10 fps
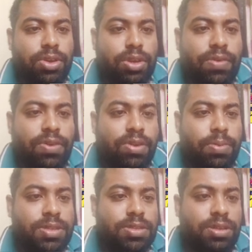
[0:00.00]
you have a
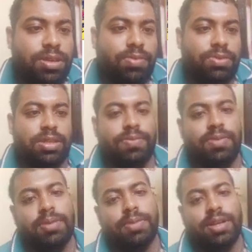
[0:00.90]
robust food
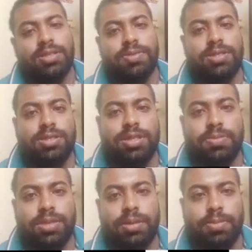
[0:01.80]
safety management
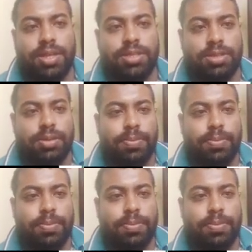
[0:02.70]
systems in place.